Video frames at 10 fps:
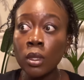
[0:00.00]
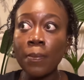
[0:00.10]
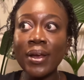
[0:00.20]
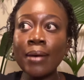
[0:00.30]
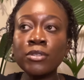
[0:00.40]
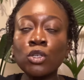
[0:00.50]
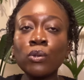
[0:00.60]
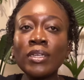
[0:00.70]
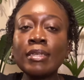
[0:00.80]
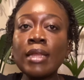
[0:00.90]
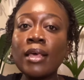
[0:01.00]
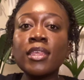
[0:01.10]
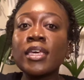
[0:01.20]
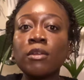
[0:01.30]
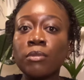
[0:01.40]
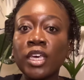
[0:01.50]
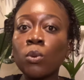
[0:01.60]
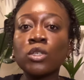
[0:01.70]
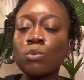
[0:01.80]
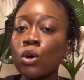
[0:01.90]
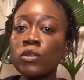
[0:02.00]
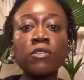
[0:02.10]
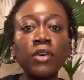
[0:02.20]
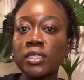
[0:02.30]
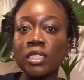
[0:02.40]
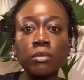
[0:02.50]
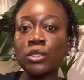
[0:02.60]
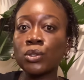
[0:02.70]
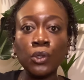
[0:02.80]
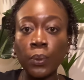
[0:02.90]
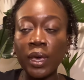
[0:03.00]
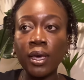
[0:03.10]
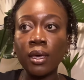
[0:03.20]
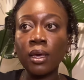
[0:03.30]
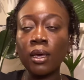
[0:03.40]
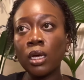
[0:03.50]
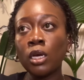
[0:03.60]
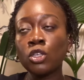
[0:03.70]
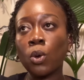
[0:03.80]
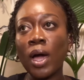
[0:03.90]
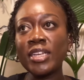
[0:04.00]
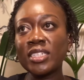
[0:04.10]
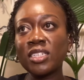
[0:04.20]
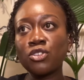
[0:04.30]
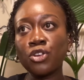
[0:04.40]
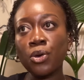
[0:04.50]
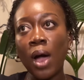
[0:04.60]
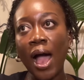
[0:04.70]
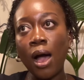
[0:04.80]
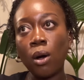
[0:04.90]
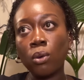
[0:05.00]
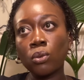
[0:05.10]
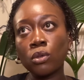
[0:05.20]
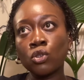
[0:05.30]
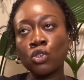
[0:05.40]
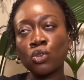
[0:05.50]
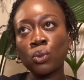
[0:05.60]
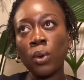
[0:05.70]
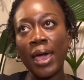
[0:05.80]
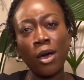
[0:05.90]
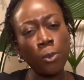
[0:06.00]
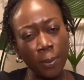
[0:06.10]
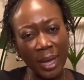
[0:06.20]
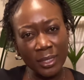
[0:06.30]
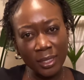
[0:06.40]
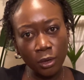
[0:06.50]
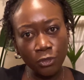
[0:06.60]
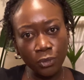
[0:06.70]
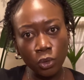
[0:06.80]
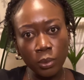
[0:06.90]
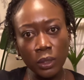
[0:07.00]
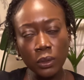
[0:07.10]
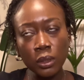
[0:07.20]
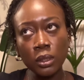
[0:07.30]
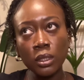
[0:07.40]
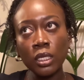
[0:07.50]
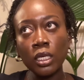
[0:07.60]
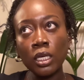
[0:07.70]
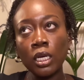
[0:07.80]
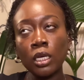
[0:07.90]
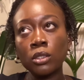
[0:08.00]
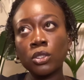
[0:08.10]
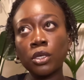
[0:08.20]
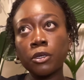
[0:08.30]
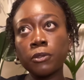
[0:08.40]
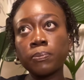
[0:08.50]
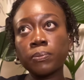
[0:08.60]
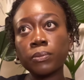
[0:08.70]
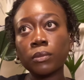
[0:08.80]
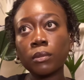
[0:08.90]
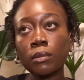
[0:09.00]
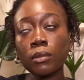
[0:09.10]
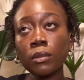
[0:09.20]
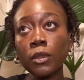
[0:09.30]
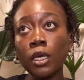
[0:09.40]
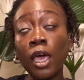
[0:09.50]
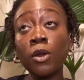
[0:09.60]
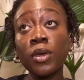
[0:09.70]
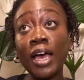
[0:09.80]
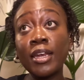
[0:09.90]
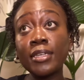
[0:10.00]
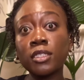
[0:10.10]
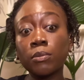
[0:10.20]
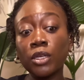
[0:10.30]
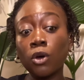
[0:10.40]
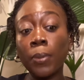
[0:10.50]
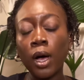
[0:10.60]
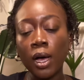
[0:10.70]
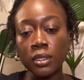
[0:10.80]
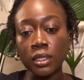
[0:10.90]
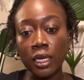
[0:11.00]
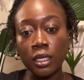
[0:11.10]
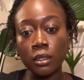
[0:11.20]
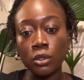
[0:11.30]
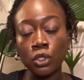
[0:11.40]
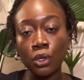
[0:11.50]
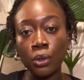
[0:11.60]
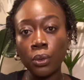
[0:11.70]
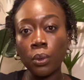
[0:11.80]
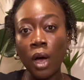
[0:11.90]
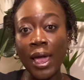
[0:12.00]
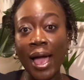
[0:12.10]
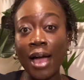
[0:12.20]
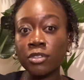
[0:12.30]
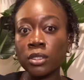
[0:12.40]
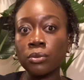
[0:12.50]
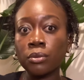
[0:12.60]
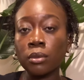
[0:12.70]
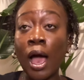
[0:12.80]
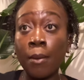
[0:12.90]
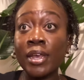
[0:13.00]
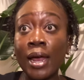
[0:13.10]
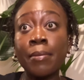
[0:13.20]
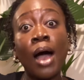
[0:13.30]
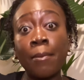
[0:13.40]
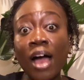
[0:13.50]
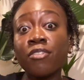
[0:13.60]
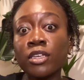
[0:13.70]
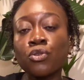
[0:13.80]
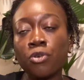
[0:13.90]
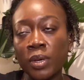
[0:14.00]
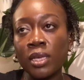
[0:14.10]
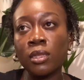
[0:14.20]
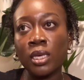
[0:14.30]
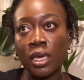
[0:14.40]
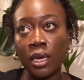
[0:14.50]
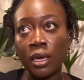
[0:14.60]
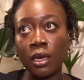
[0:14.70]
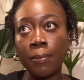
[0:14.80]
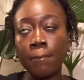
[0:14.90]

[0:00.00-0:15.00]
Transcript: but absolutely nothing in me was motivating me to do it. So I didn't know how to help myself almost. So anyway, that led to me not passing. So I have to, I mean, I'm, I'm having to repeat the year.